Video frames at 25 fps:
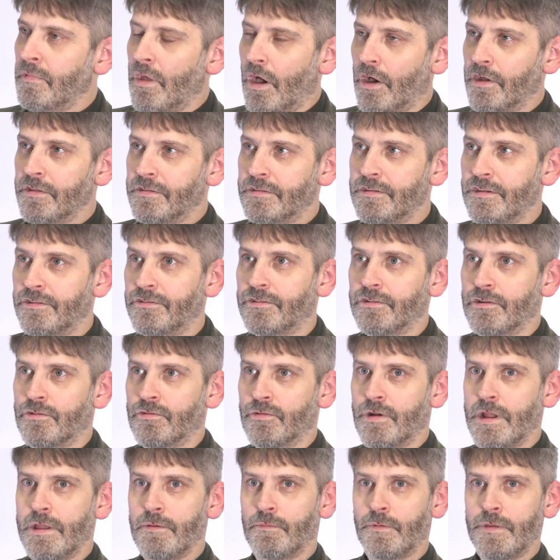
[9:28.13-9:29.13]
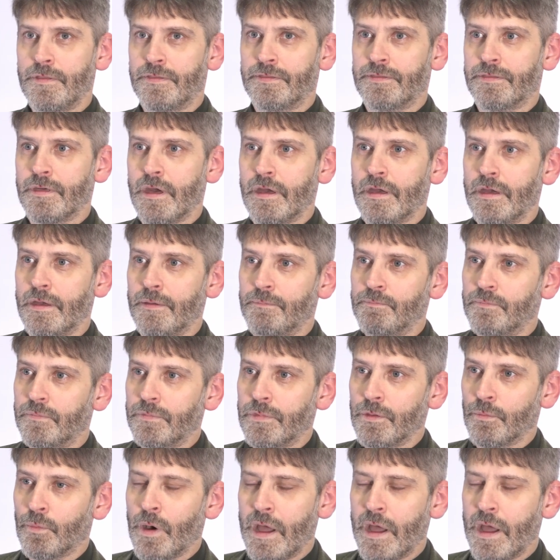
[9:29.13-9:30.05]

I disagree with the